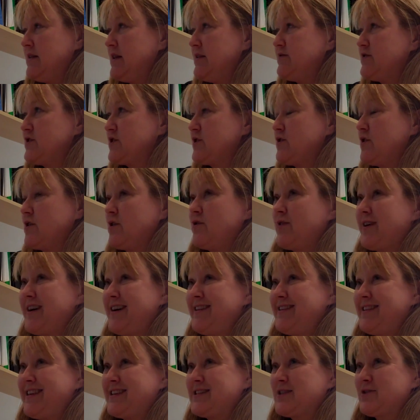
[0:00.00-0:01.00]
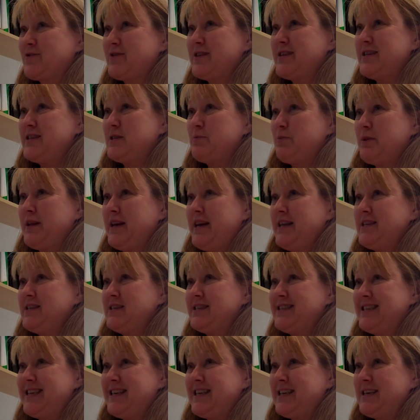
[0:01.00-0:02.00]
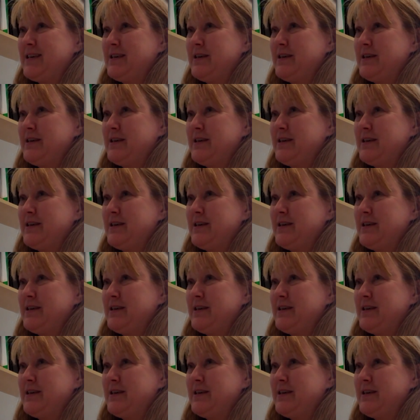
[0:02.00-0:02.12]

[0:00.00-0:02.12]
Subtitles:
They've just gone, great, next 3 years planned, tick.